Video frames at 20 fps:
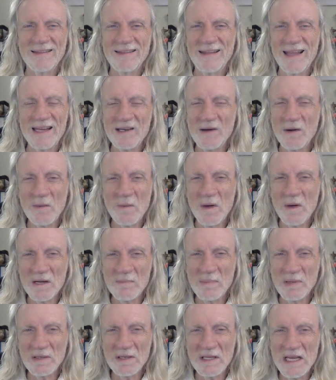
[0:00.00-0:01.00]
They don't want
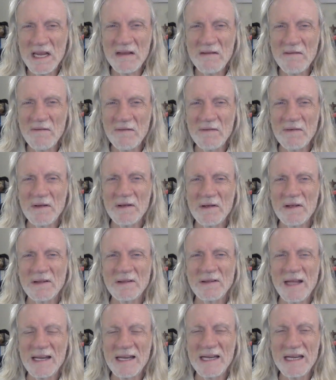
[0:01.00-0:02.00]
to believe
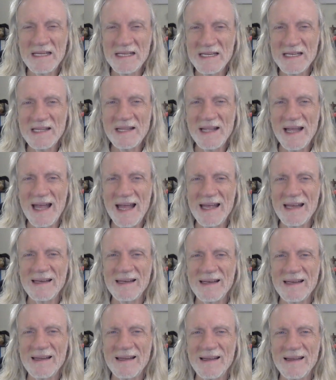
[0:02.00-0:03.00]
that he did that.
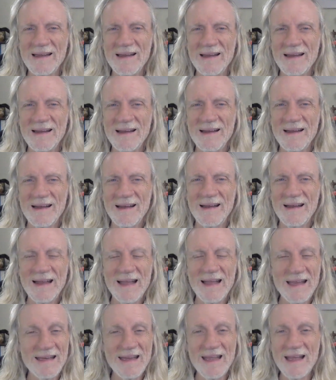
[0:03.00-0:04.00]

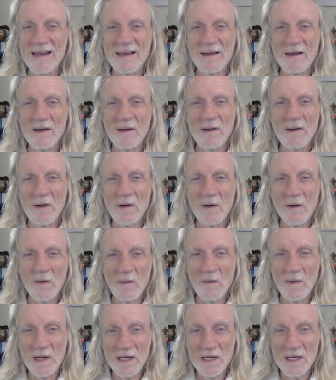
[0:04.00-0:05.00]
And yet,
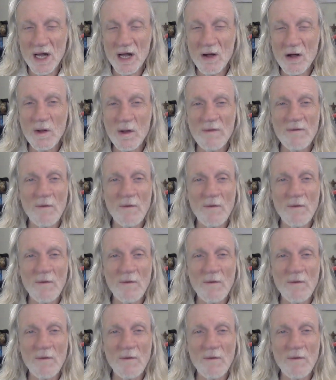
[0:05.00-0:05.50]
we know,